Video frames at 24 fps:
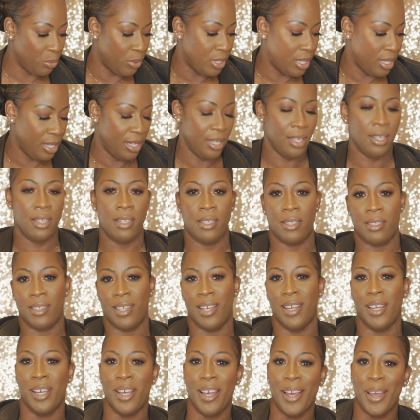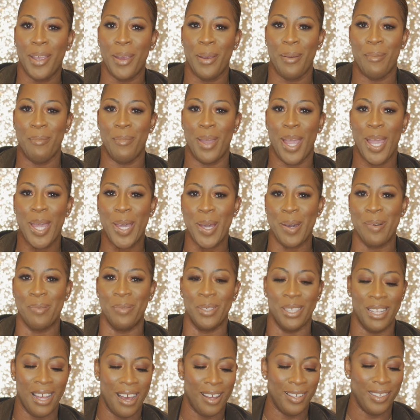What is your makeup
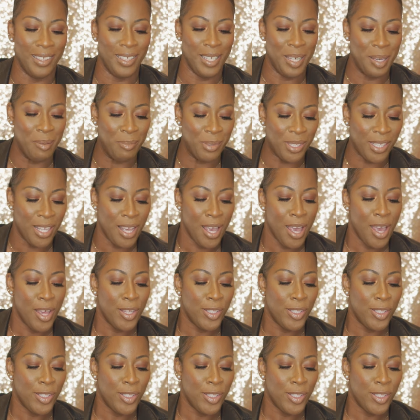without lips?